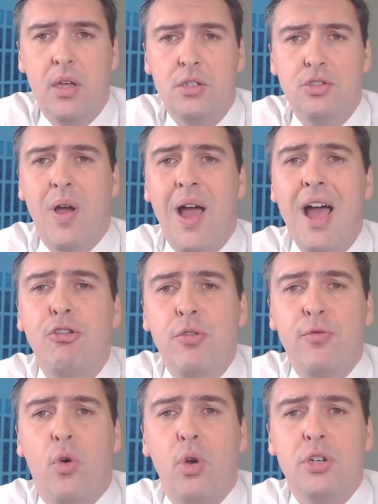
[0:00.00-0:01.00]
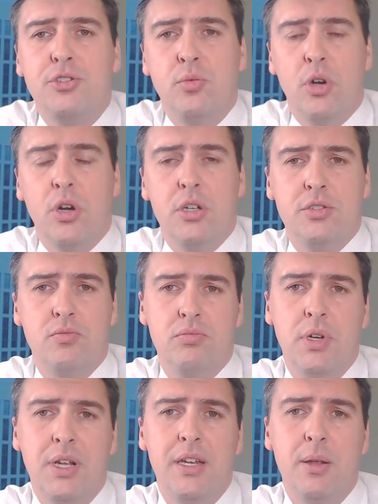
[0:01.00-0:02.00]
So how divorce works
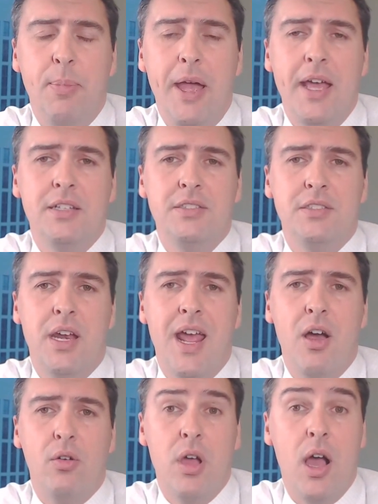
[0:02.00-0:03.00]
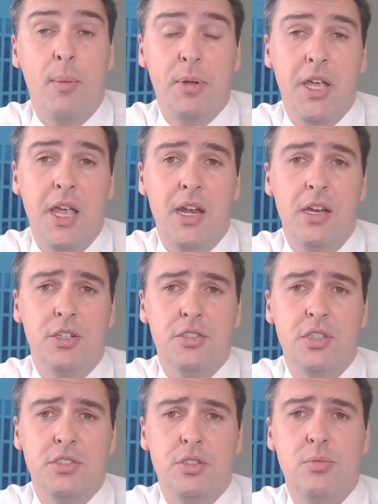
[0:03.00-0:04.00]
really depends on how complicated your
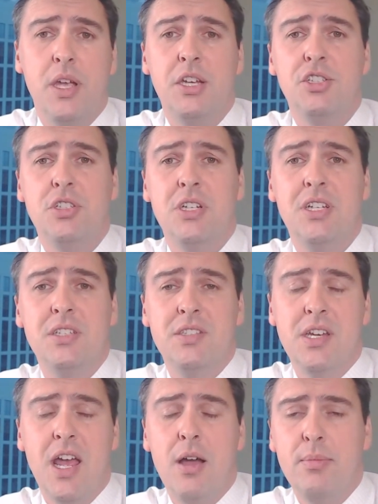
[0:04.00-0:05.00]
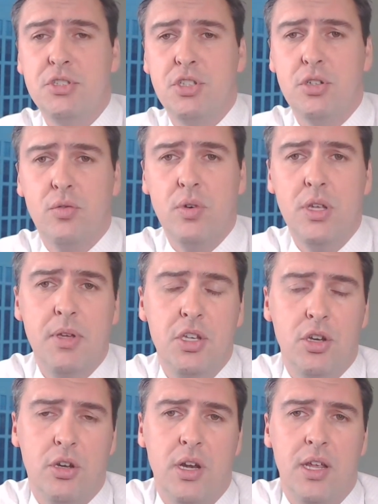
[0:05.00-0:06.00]
situation is and how much
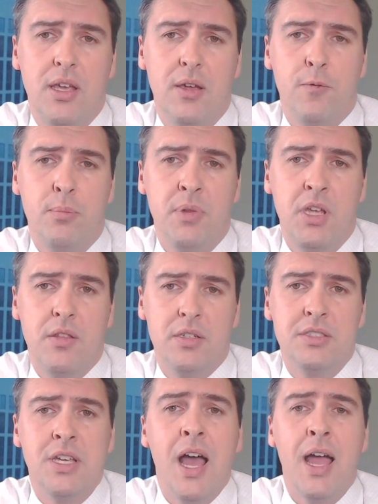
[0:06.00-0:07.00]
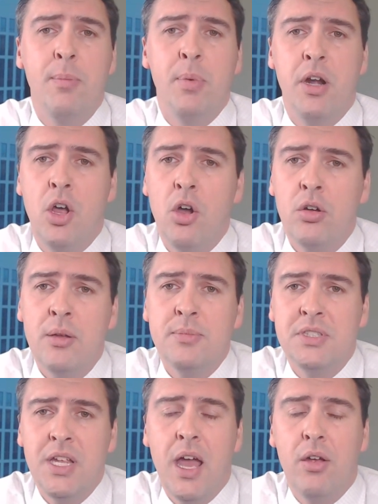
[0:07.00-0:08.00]
agreement you're going to get from the other side. But it all
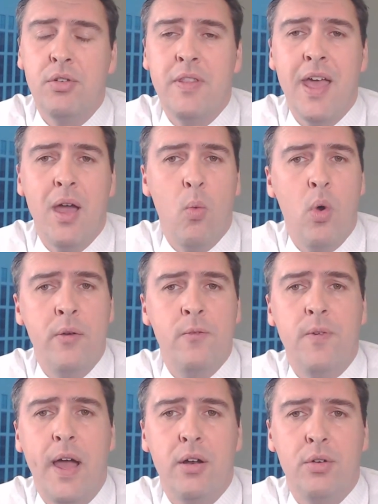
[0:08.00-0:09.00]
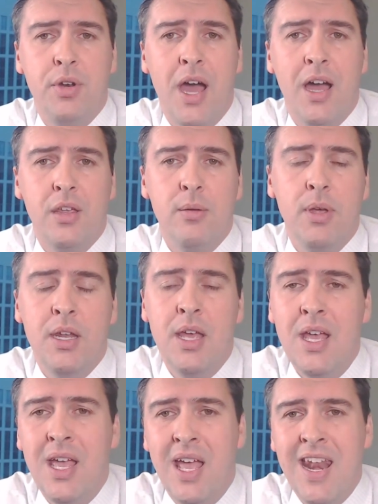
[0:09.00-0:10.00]
comes down to that one final document
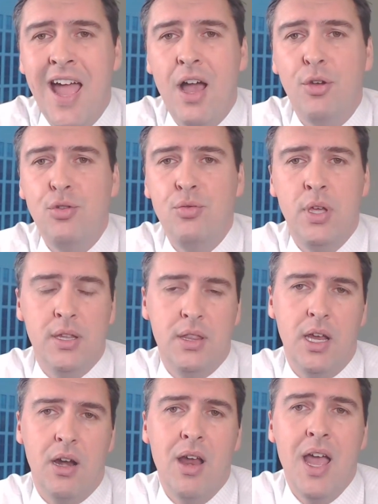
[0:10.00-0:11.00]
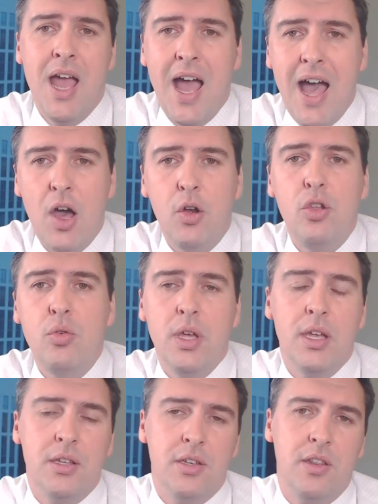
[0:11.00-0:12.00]
and how you get there. How do you
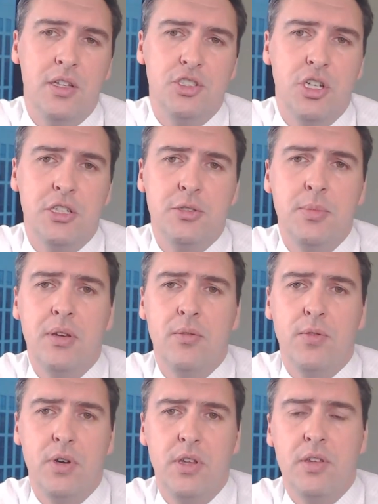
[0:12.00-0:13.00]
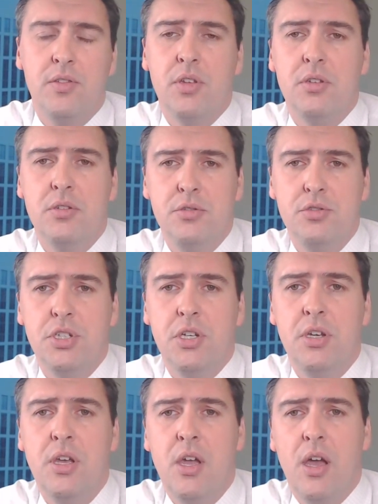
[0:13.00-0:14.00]
get to the judgment for
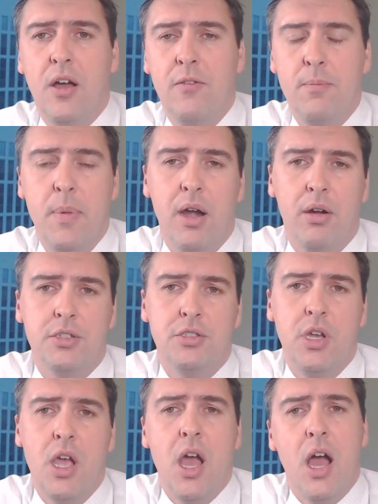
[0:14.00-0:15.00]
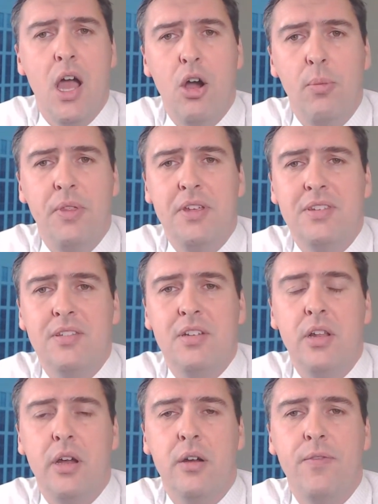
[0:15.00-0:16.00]
dissolution of marriage? I hope this has
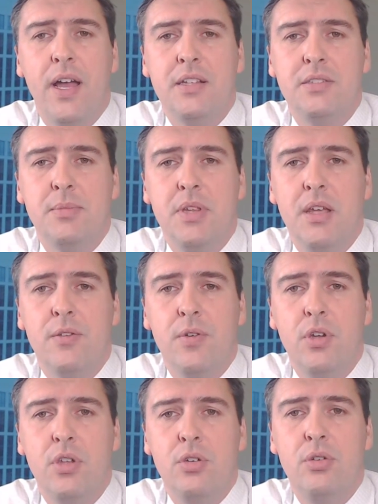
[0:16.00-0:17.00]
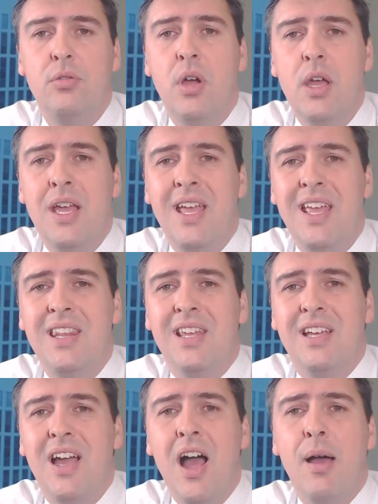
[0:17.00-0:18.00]
clarified some things for you. In
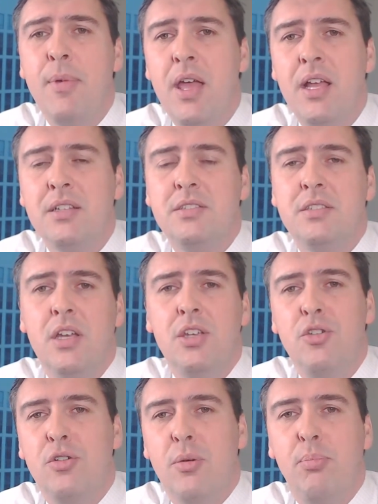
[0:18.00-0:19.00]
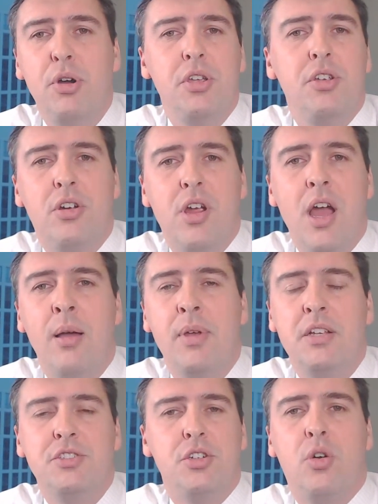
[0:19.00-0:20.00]
the comments, you can put your
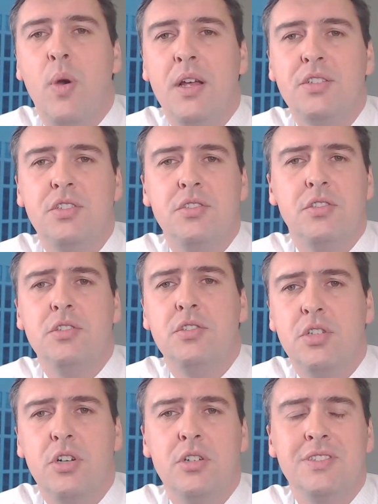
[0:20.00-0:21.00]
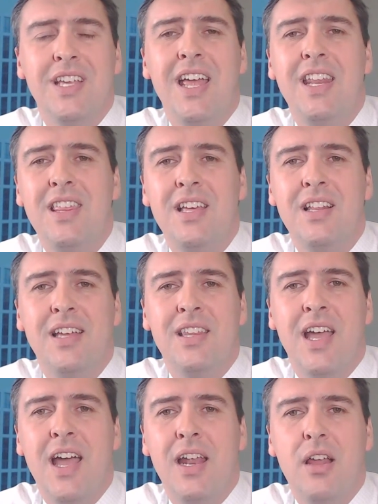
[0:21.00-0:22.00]
comments, your questions, concerns, anything
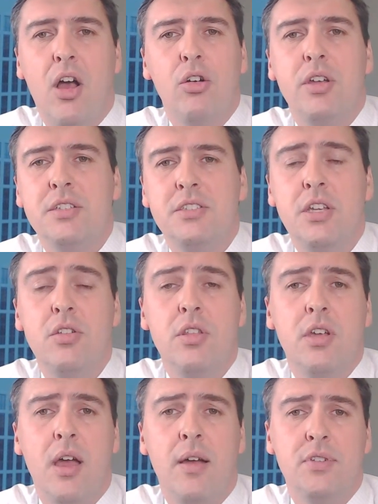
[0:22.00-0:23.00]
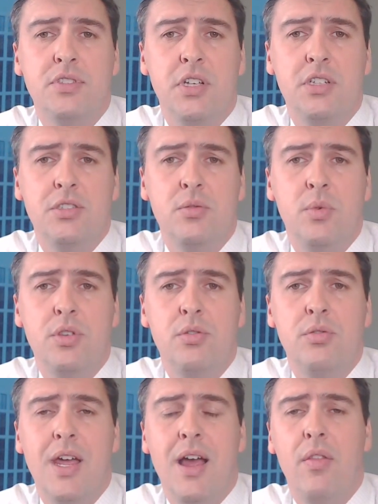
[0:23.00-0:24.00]
like that. I'll continue the conversation with
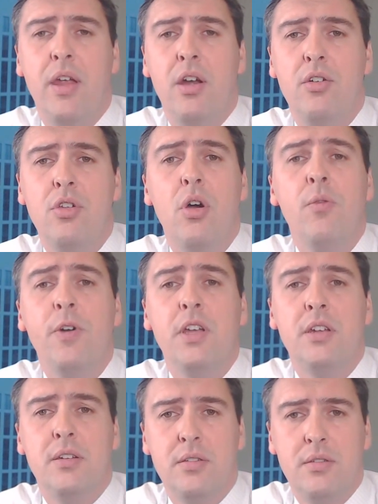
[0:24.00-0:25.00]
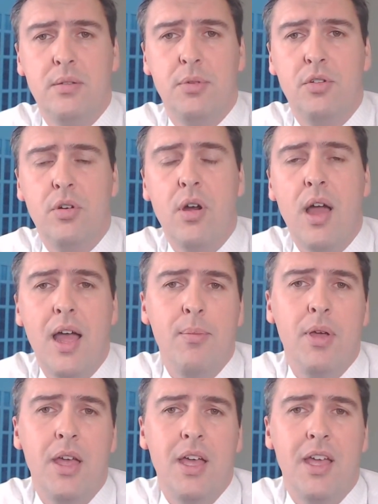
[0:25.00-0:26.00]
you down there. Don't forget to
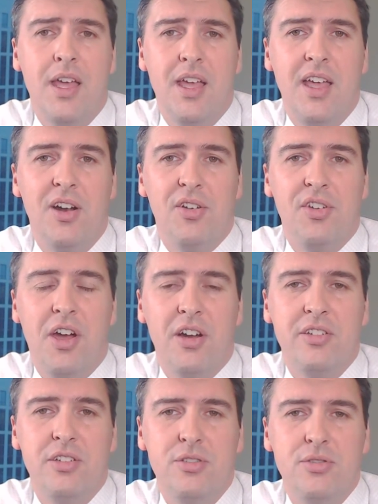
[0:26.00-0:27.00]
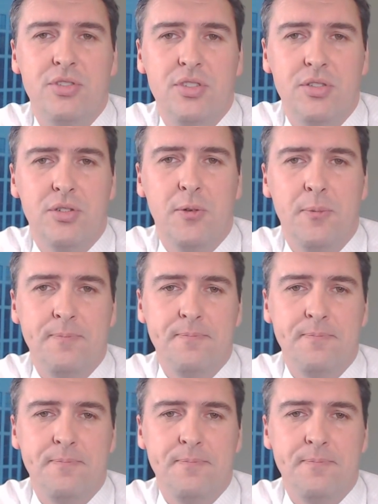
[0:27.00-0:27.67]
subscribe and I'll talk to you soon.